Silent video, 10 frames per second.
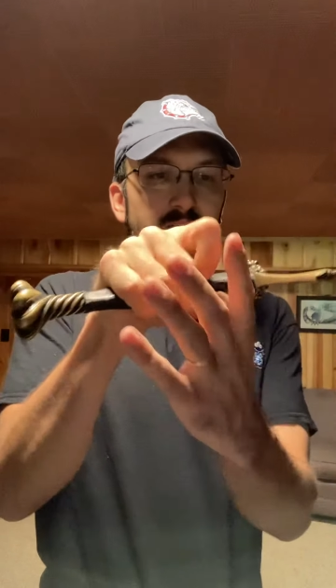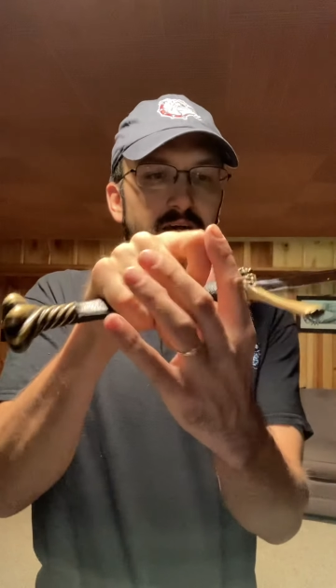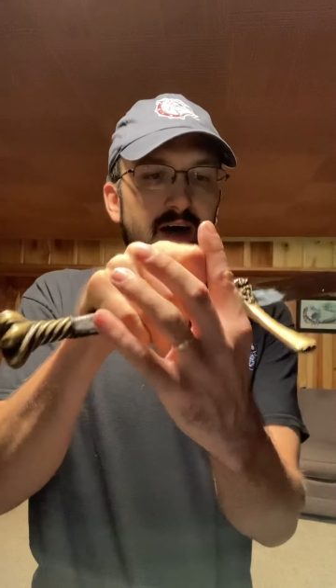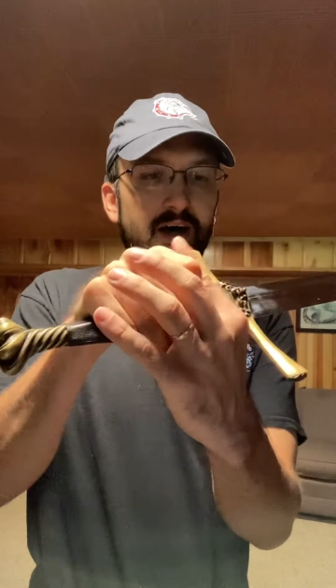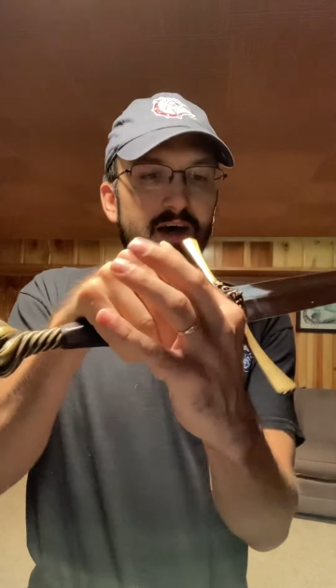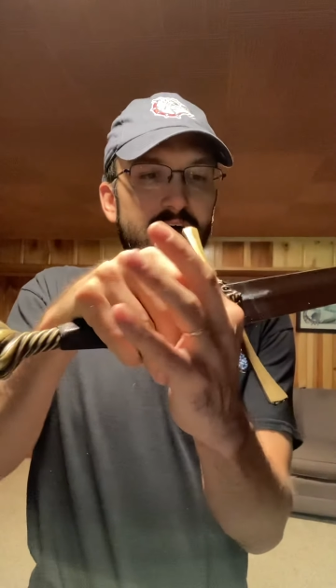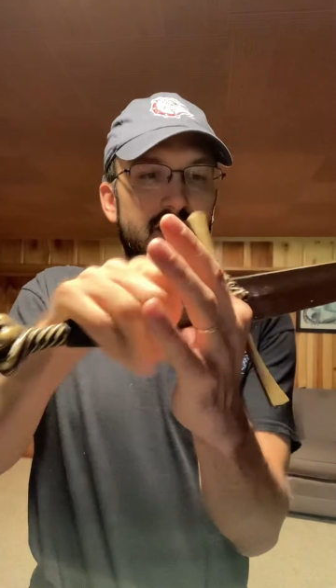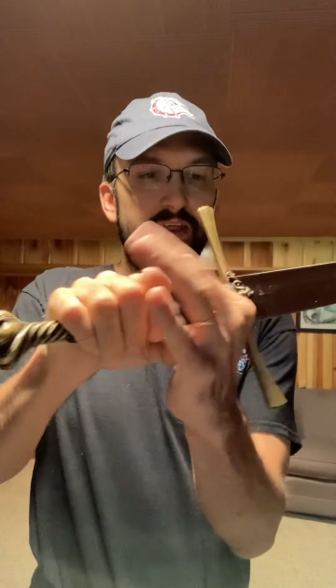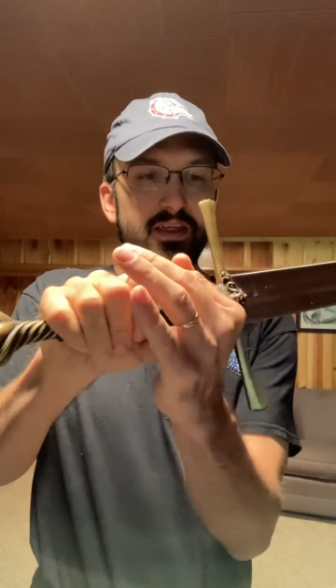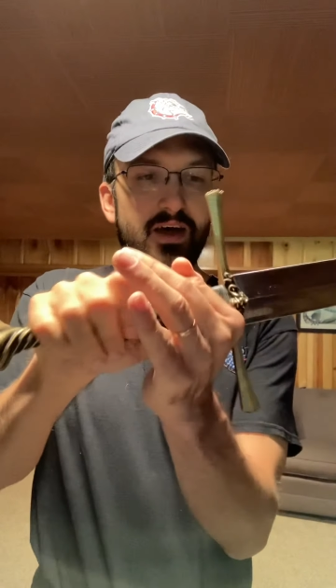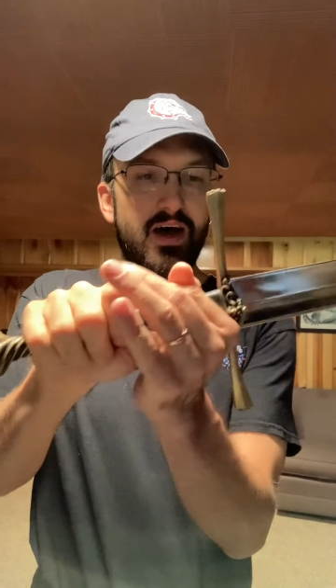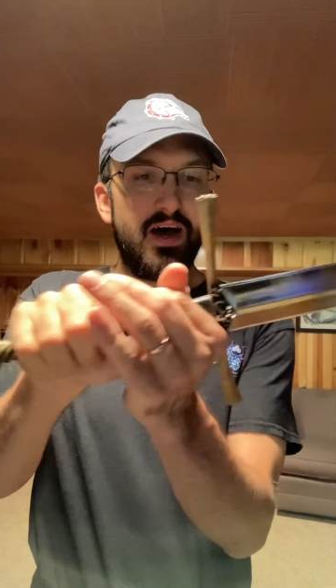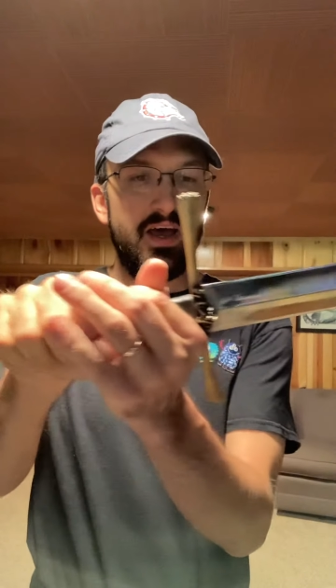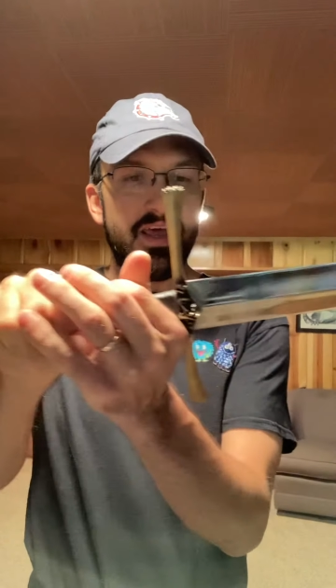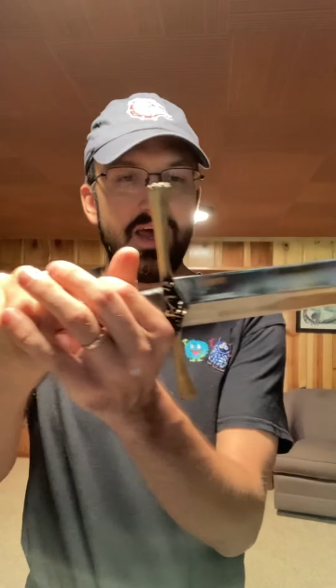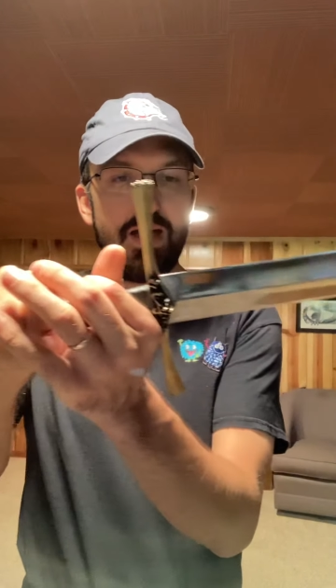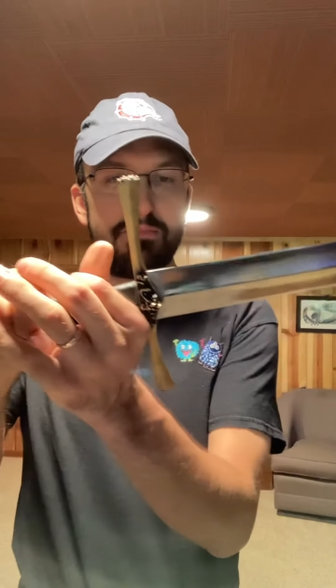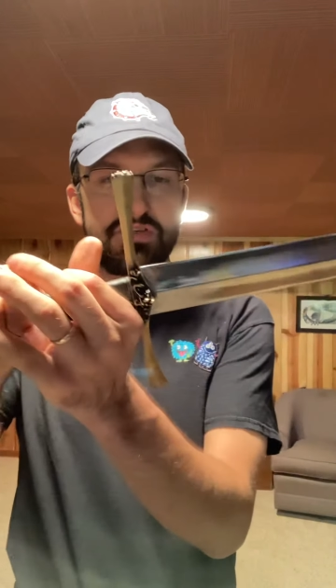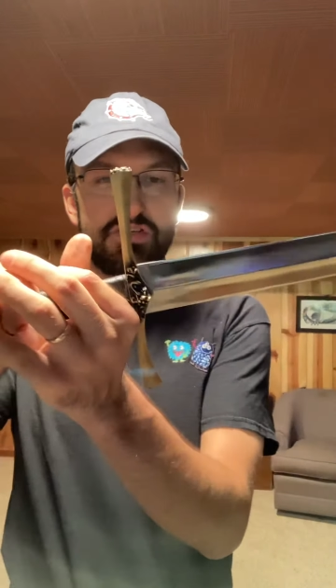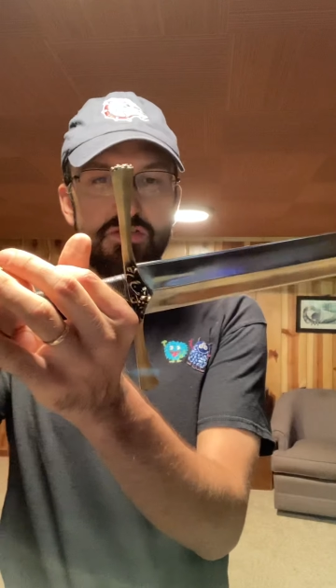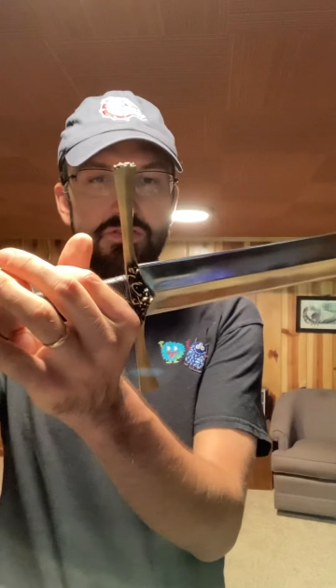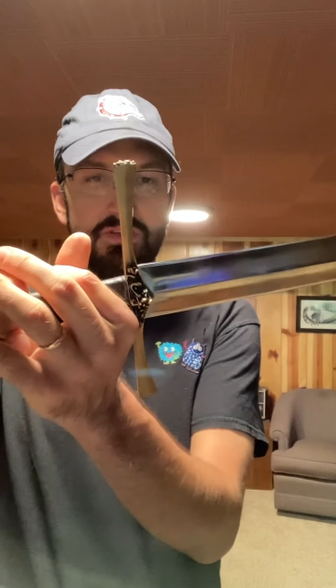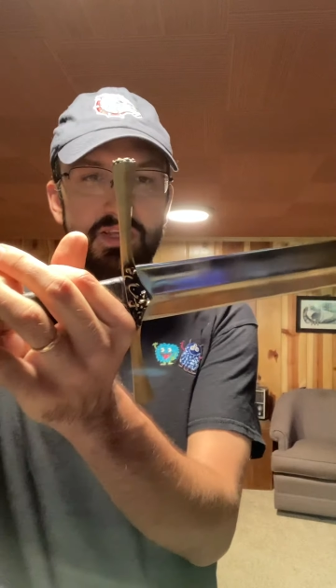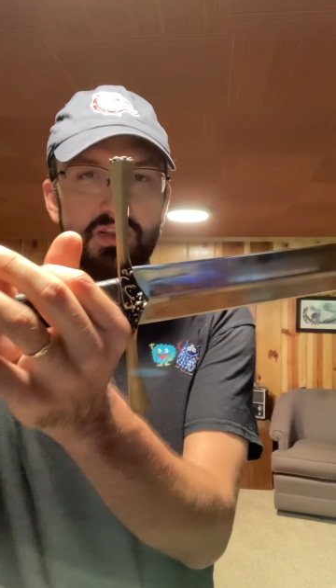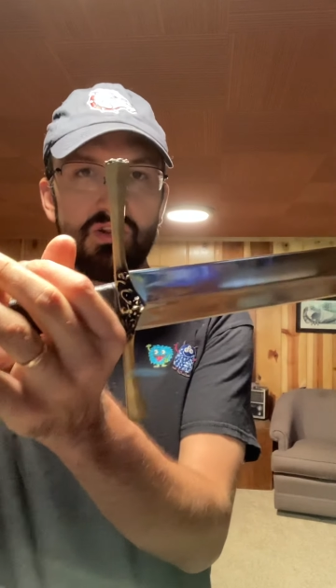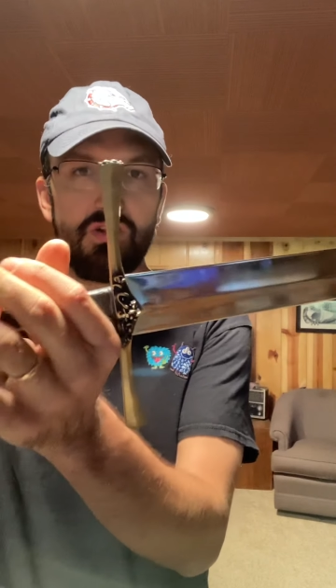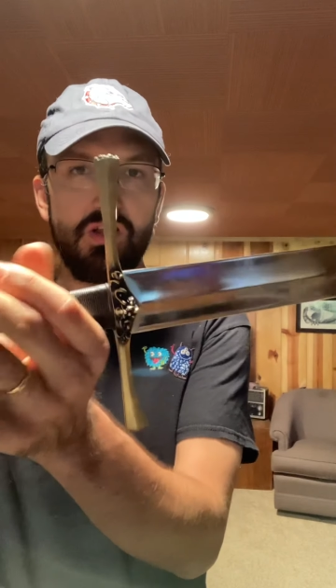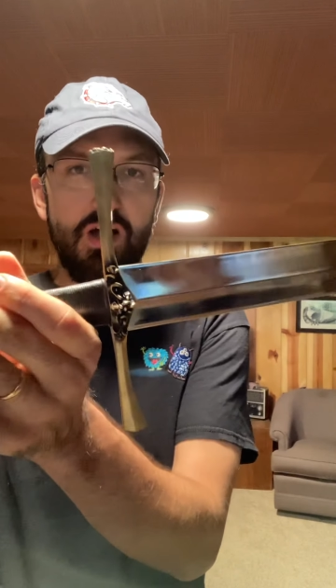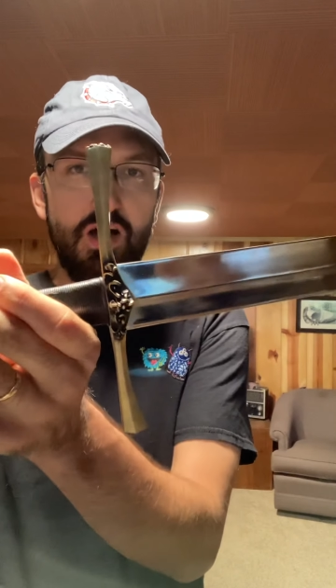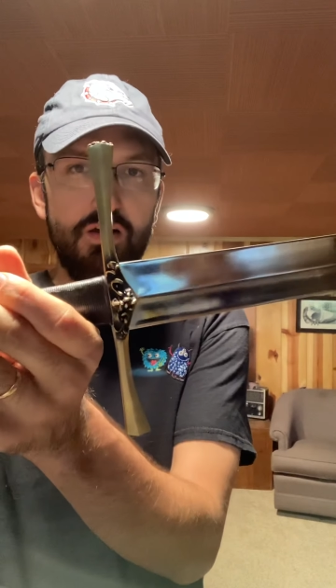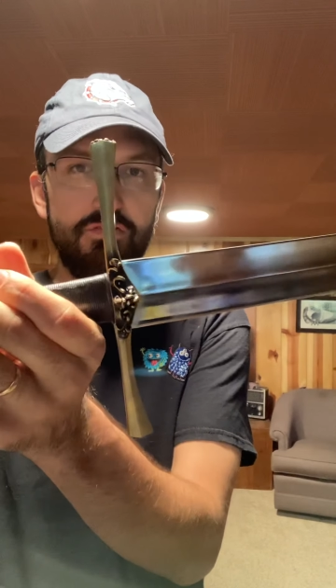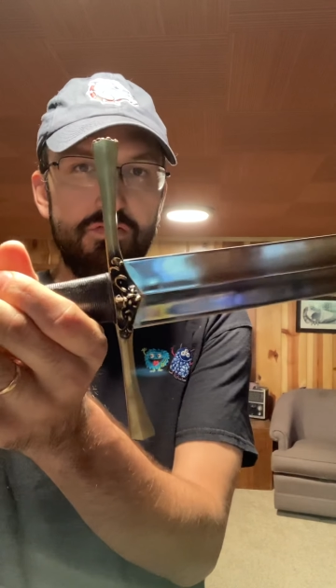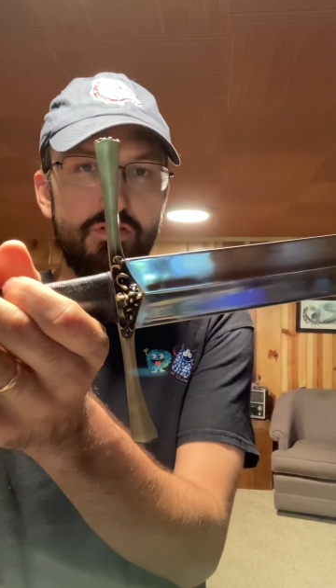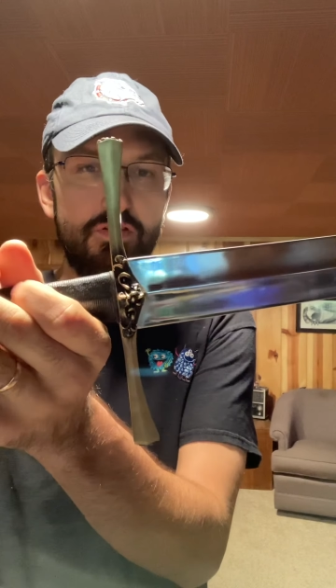I absolutely love